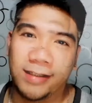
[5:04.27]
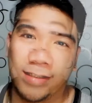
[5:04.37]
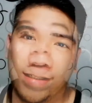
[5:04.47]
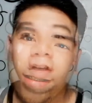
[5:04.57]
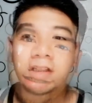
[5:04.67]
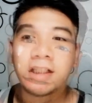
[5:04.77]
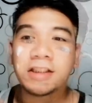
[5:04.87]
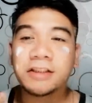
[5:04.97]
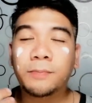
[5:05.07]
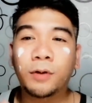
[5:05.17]
So you
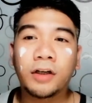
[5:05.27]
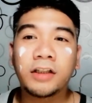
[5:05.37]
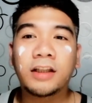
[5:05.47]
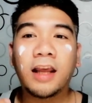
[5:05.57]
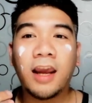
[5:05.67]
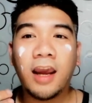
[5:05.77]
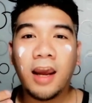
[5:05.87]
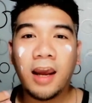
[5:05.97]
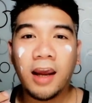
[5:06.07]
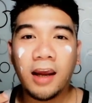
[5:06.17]
just put
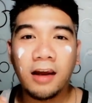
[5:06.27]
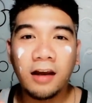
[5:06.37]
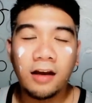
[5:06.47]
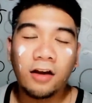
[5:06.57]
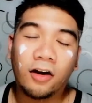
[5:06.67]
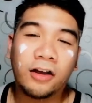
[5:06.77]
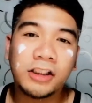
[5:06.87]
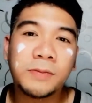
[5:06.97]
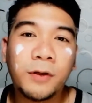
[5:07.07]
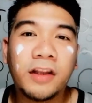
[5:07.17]
a, or
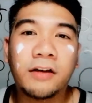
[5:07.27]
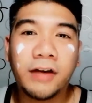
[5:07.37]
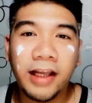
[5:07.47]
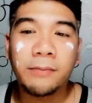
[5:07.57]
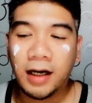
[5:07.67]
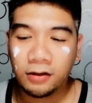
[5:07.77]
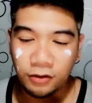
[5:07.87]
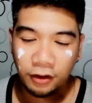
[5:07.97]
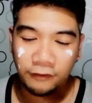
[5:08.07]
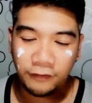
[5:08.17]
you just put the right
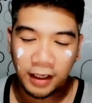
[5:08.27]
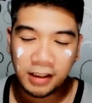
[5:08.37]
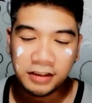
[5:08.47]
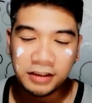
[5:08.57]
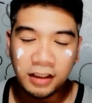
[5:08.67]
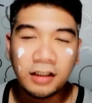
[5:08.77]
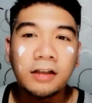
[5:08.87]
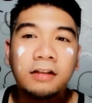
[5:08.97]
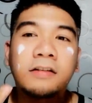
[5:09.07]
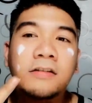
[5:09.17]
amount to your face.
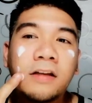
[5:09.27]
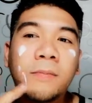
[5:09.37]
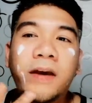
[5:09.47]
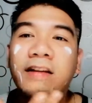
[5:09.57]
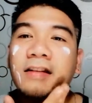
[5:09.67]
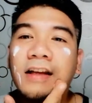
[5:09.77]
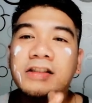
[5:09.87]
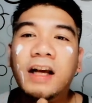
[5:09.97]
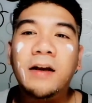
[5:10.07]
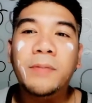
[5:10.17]
Depende
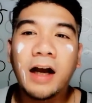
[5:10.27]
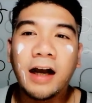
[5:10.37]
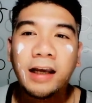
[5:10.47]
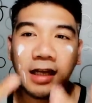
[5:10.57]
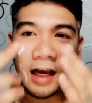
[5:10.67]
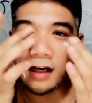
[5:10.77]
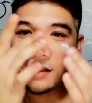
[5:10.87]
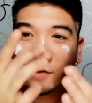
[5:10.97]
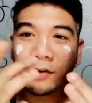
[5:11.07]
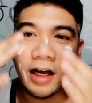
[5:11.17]
sa
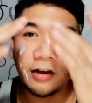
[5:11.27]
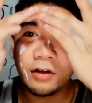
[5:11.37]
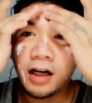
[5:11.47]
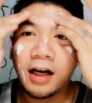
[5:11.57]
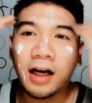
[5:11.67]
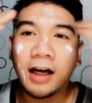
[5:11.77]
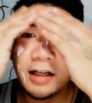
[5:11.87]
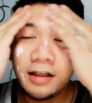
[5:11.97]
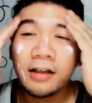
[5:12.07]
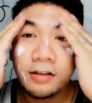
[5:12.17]
pangangailangan kung gaano ka
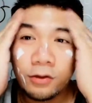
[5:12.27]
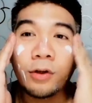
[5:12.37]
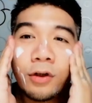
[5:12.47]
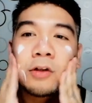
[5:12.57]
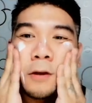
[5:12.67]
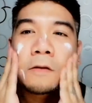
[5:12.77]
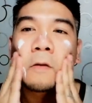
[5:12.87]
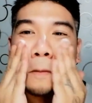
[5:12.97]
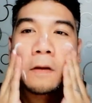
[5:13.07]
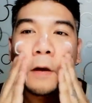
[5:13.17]
ka-tuyot.
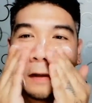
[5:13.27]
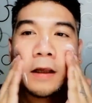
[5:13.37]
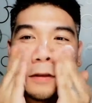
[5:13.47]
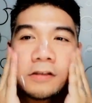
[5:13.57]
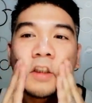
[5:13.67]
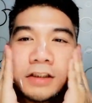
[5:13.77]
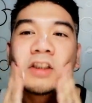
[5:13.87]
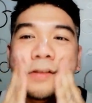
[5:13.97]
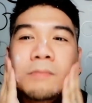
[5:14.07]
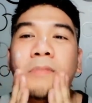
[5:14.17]
Then you
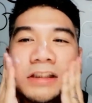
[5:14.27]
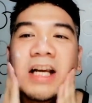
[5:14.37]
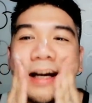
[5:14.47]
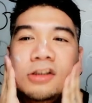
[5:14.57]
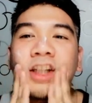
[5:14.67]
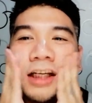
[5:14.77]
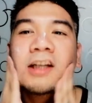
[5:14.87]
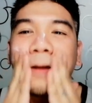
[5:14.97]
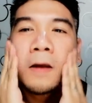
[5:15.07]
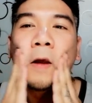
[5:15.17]
just massage
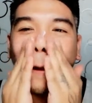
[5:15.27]
it